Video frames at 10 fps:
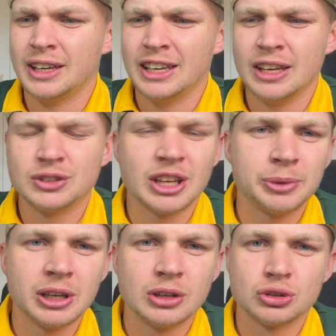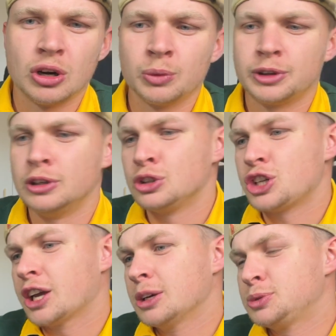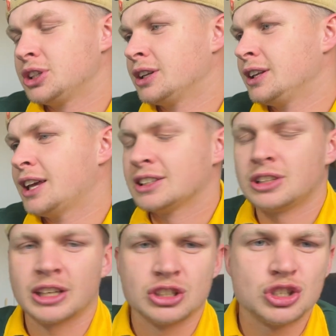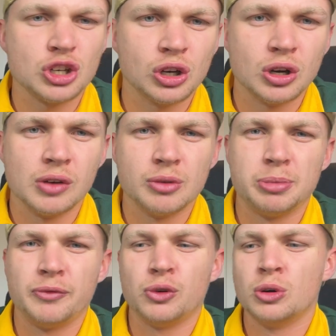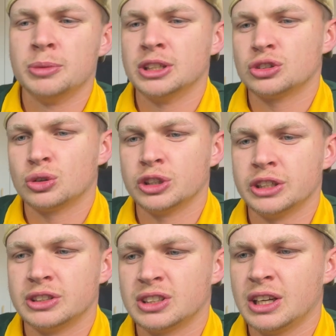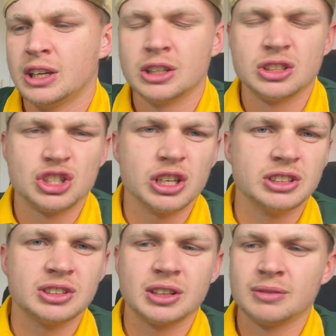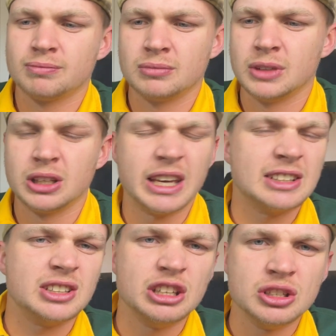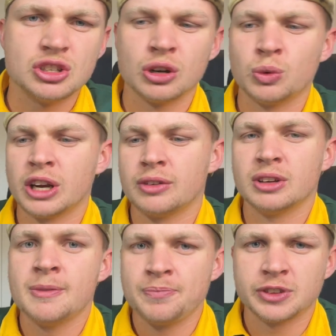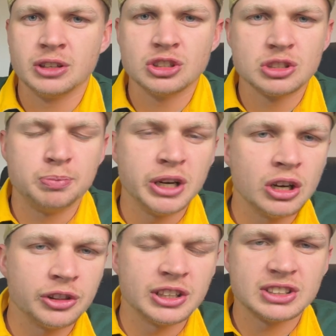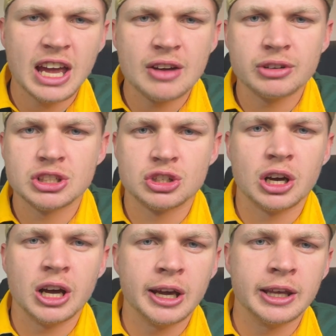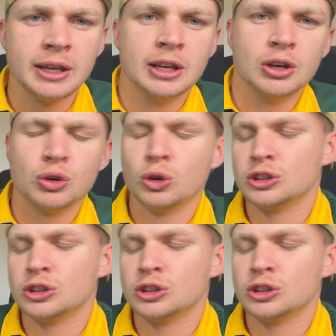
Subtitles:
if something goes wrong with Luke Jacobson, he has like a shocker of a performance, or he gets injured or whatever, you just bring on this average guy called